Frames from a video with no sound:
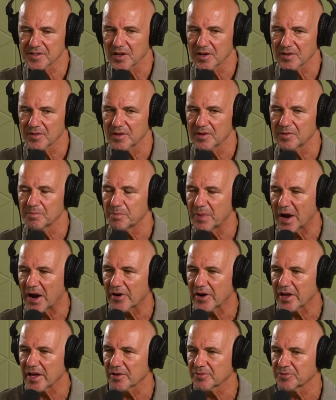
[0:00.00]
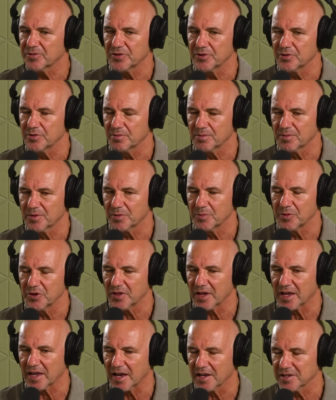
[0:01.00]
like the barrier to
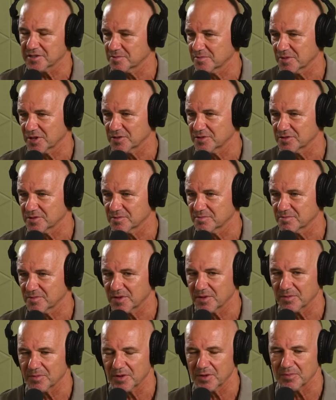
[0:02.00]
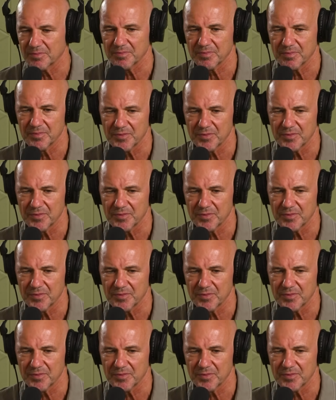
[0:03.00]
communication, because you